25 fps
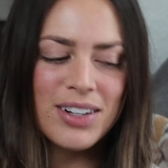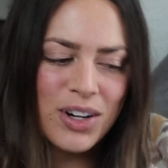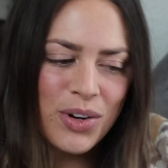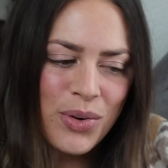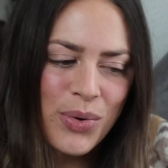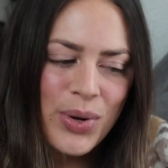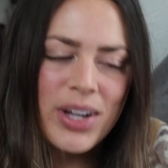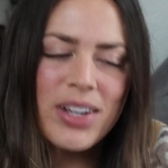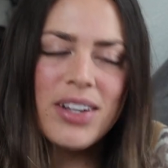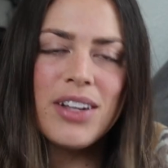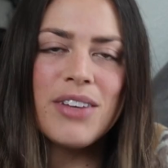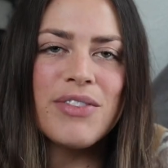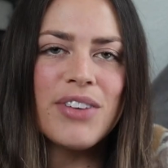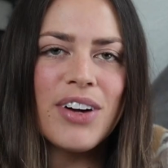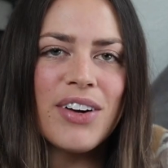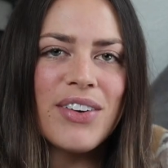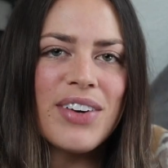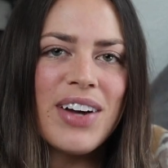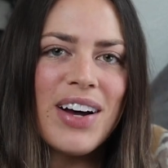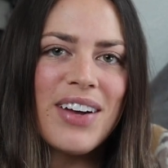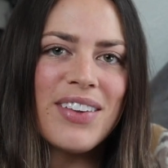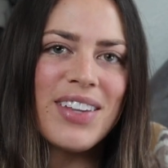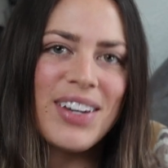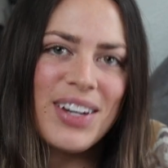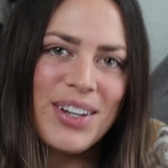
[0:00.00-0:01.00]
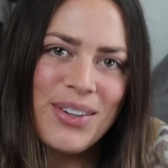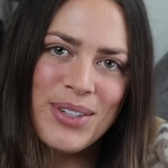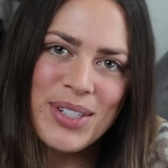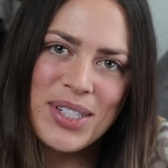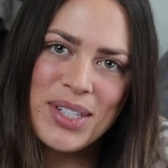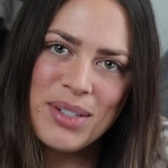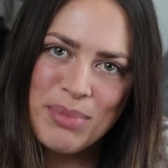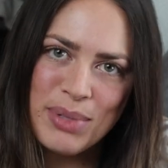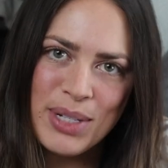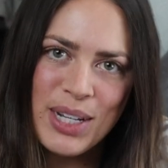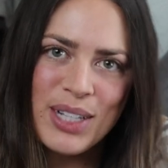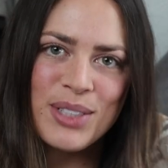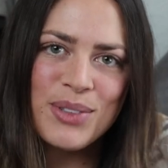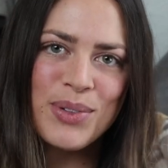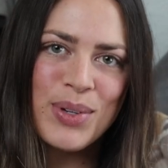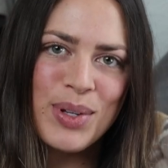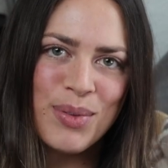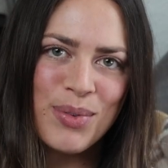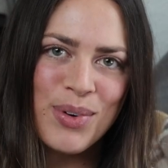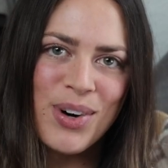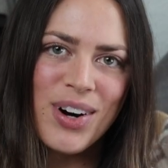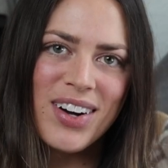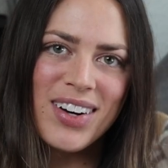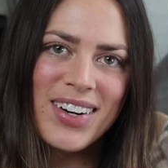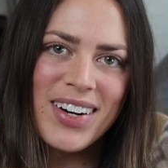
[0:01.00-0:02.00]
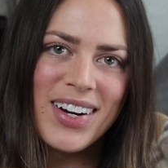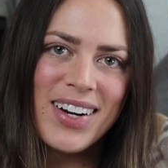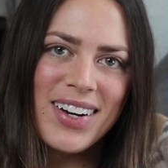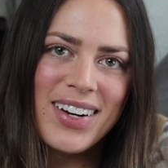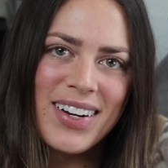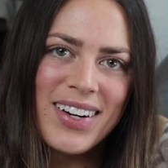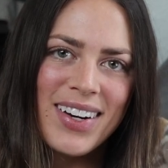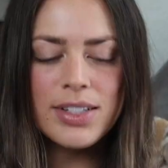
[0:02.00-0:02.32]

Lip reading: quickly found out that he was obsessed with water.